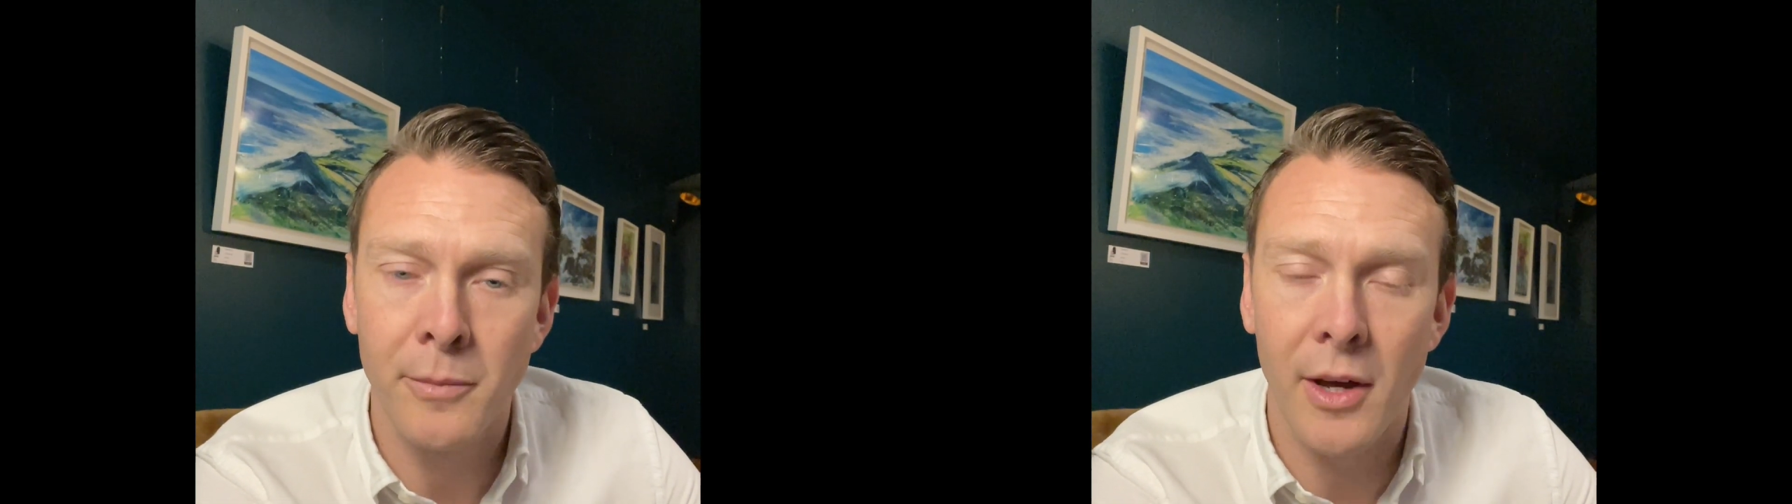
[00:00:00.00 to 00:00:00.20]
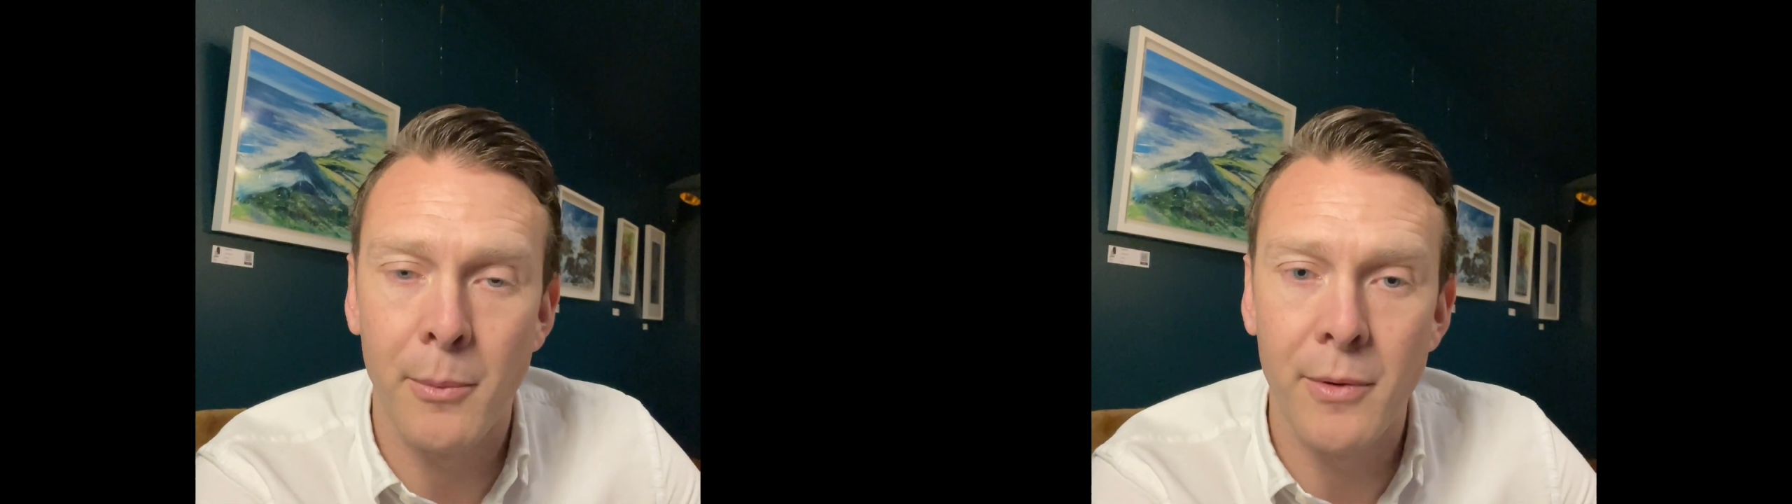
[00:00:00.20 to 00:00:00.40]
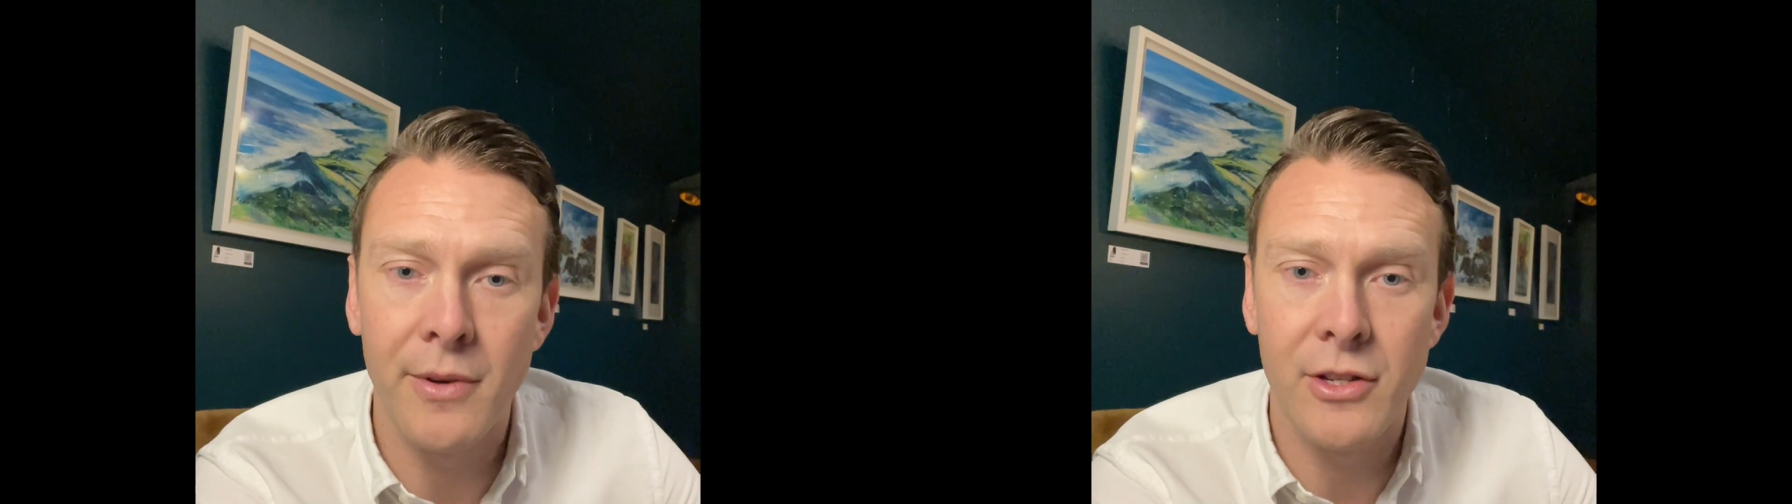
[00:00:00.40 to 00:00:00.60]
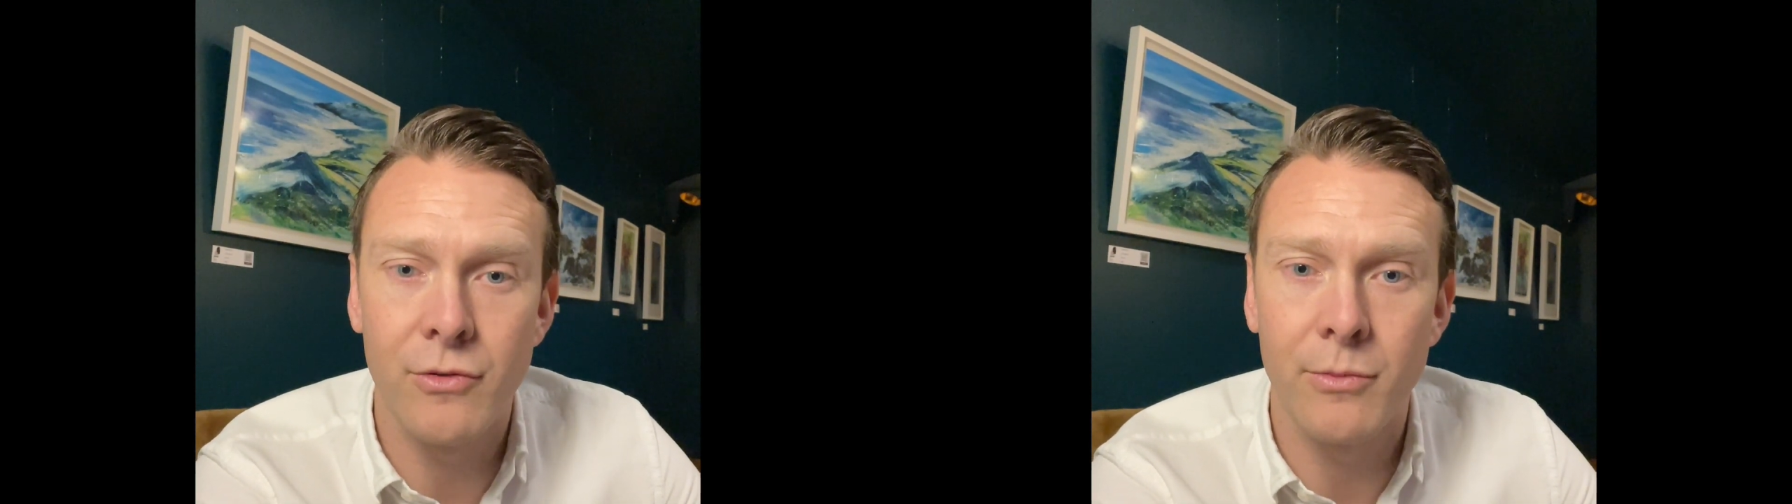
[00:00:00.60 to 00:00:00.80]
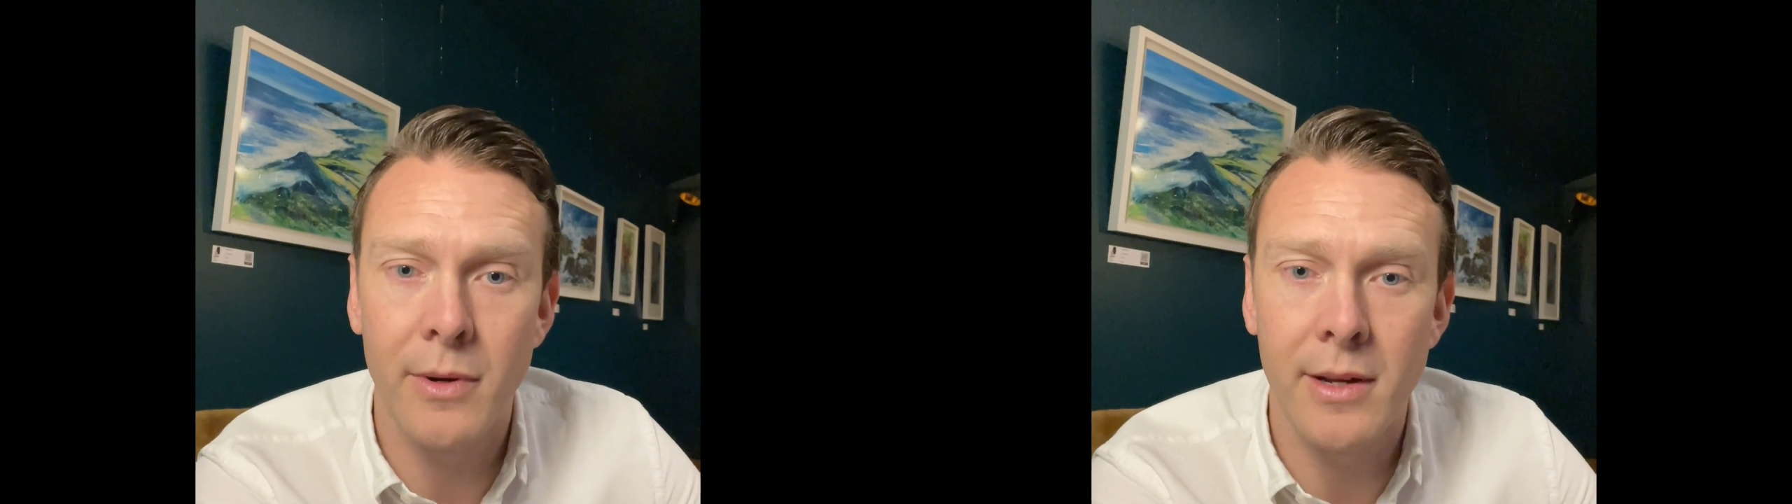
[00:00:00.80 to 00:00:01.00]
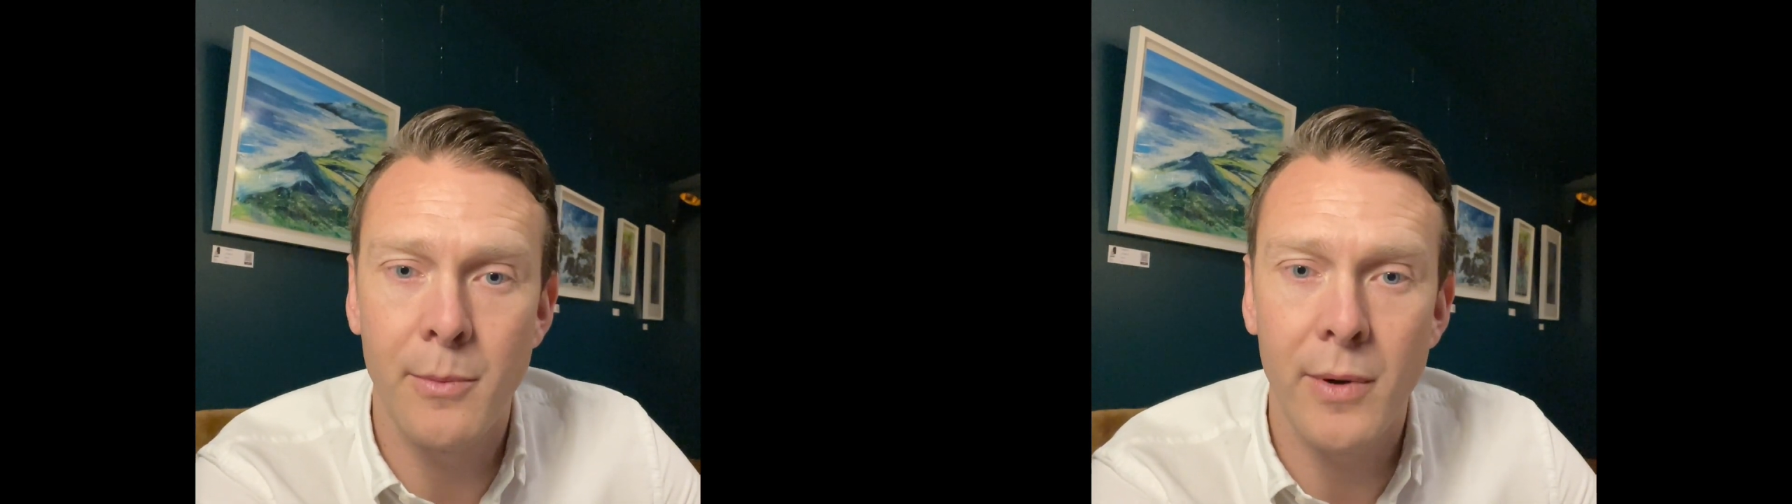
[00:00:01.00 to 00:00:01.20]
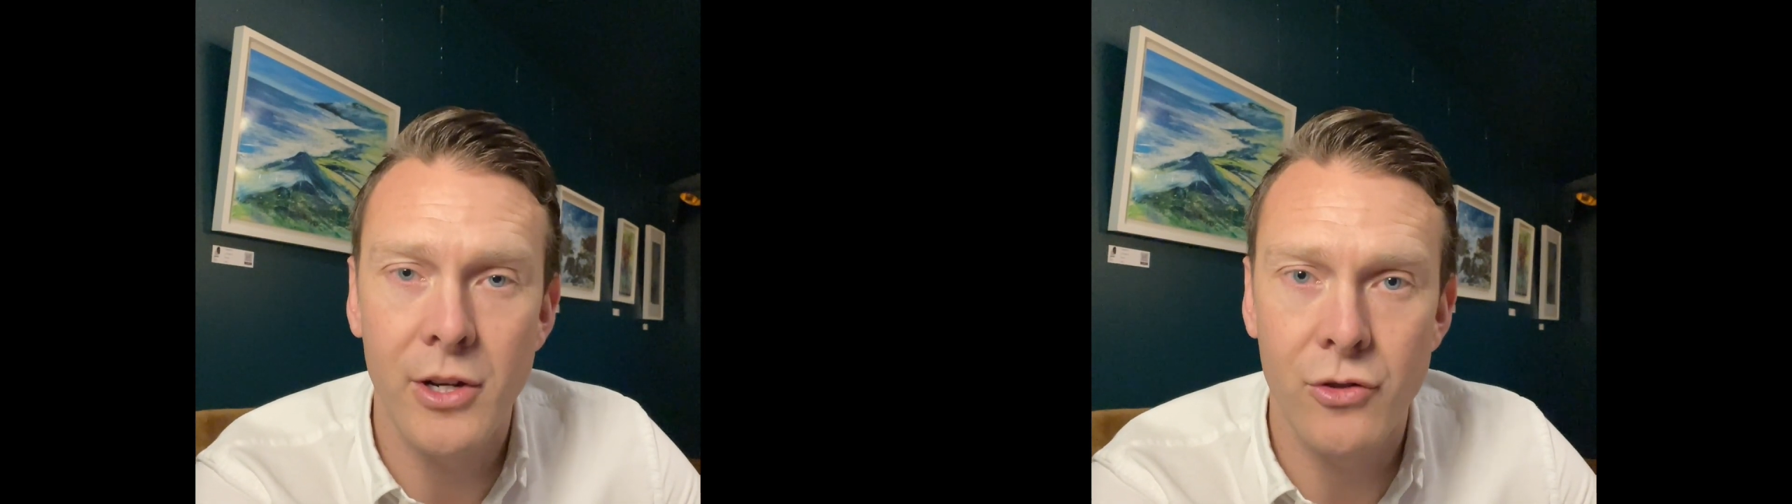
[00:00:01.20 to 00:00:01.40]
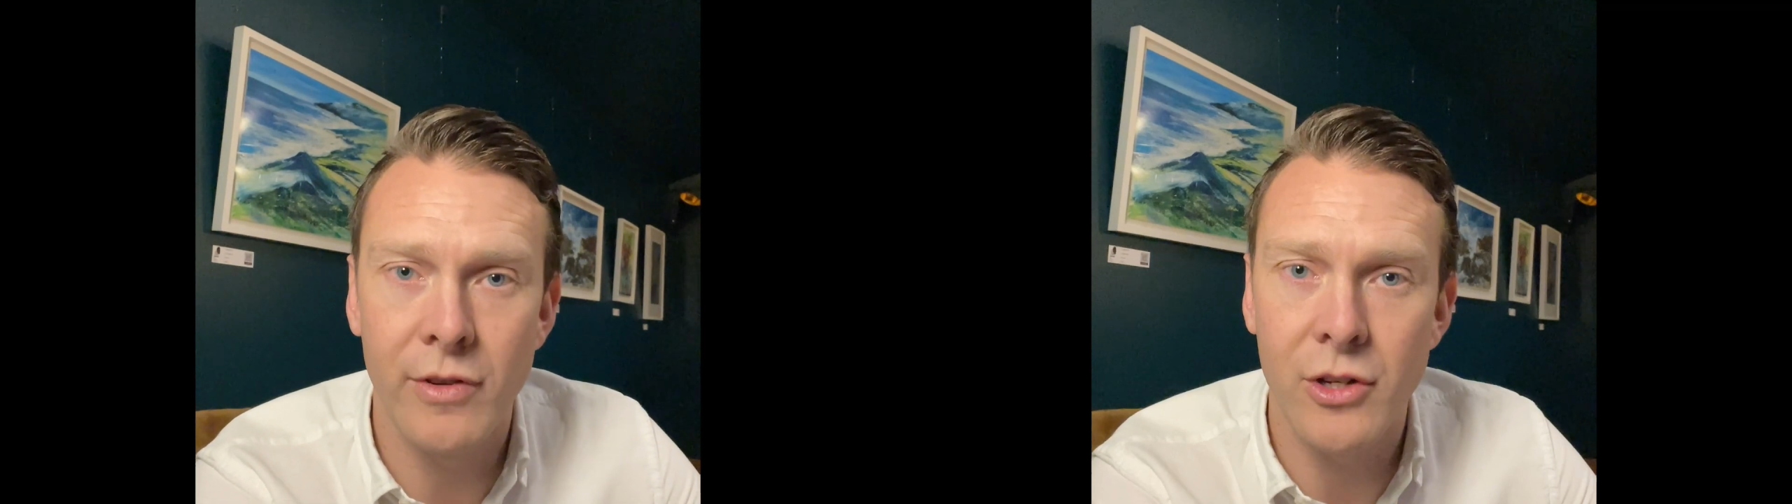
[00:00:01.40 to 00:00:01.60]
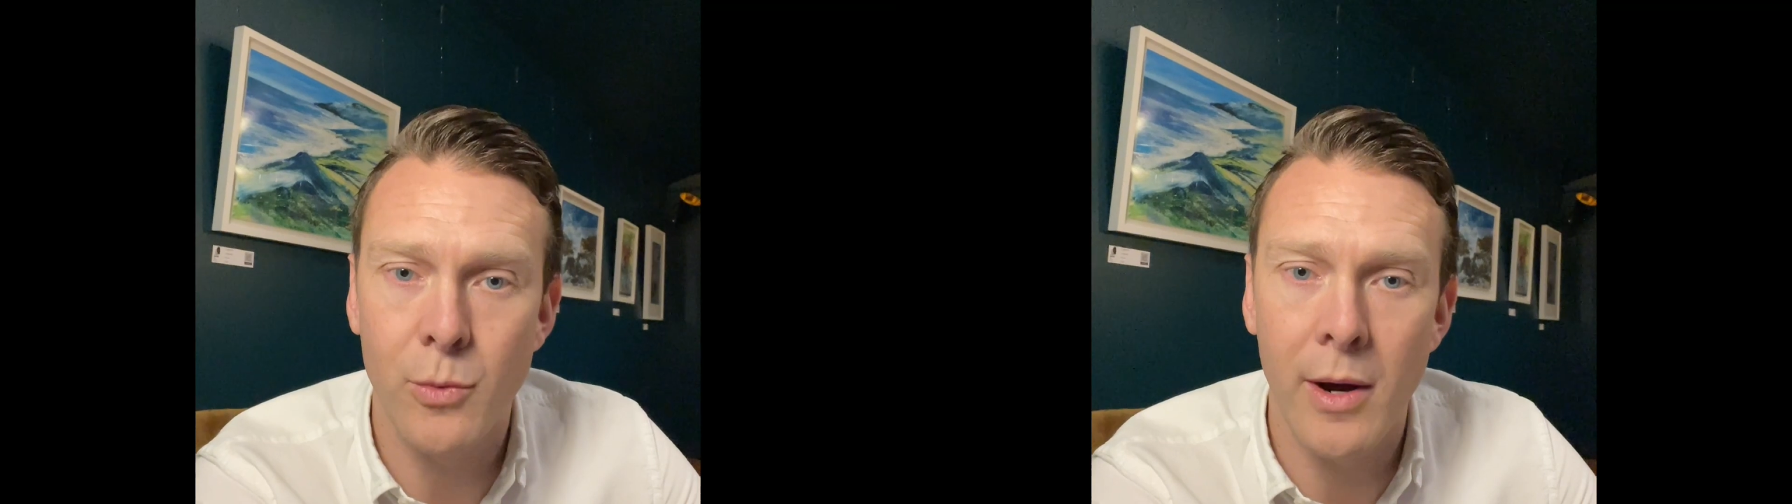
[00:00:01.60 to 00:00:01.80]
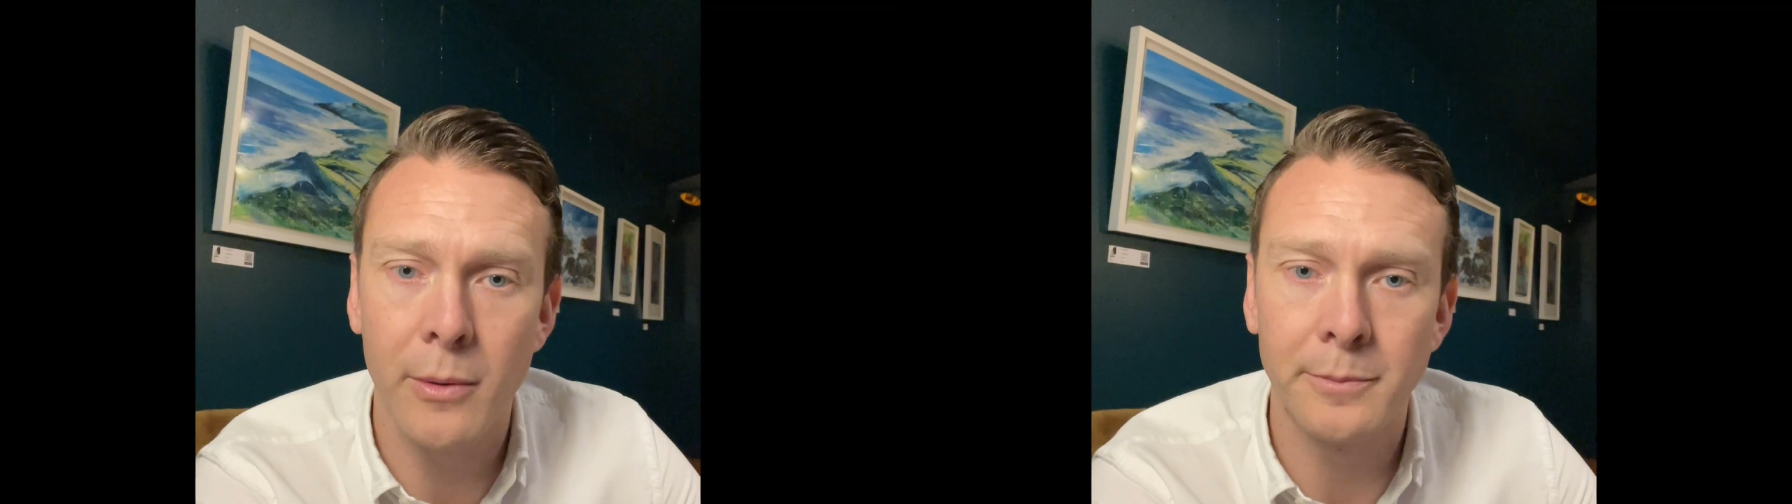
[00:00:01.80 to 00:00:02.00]
and we wish we wish Rich
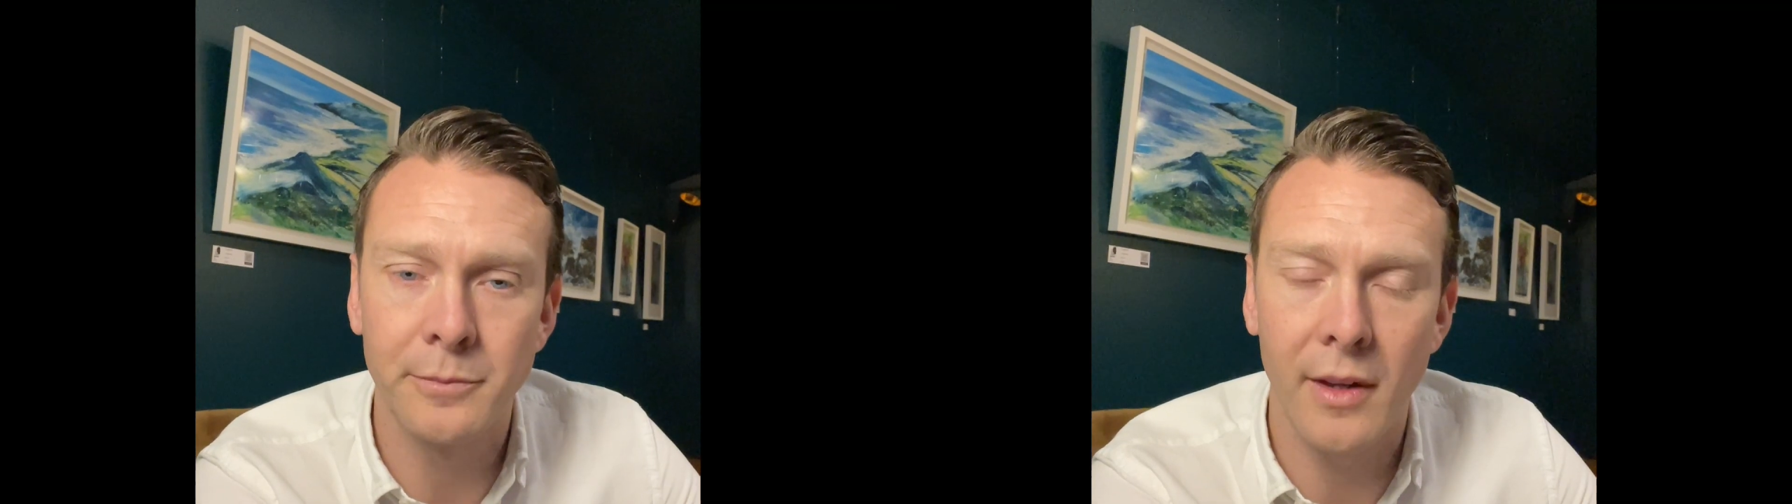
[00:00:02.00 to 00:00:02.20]
well.